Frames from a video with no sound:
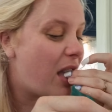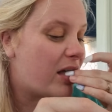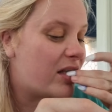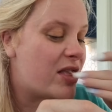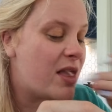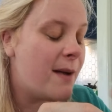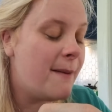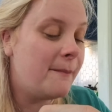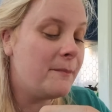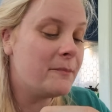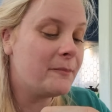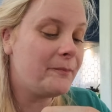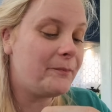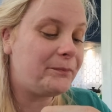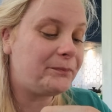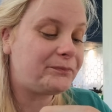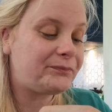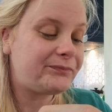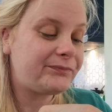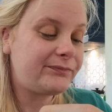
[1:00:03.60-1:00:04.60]
And
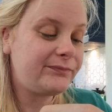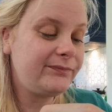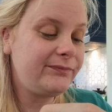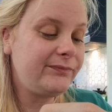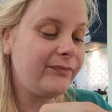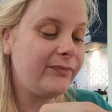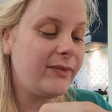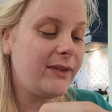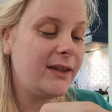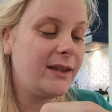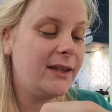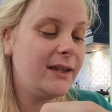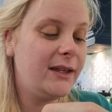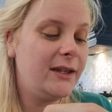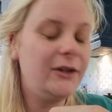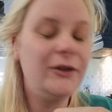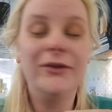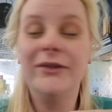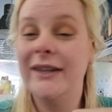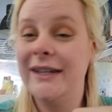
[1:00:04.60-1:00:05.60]

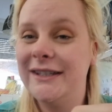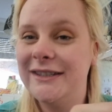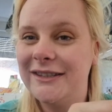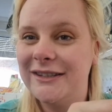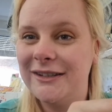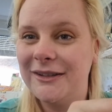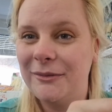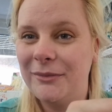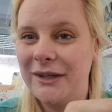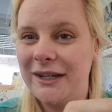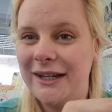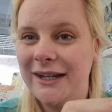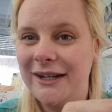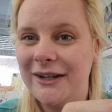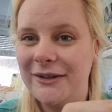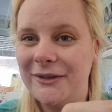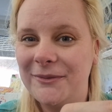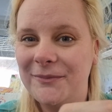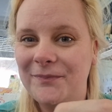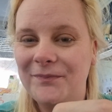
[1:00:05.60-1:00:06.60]
you taste a
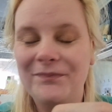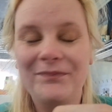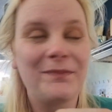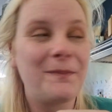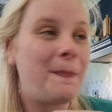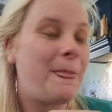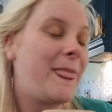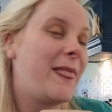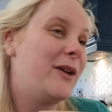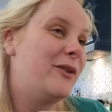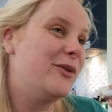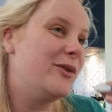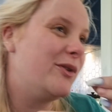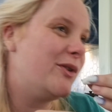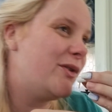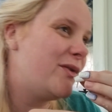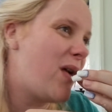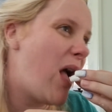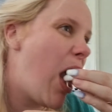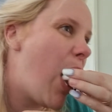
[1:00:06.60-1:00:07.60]
bit
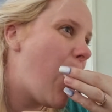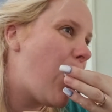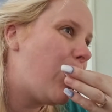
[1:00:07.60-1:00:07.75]
of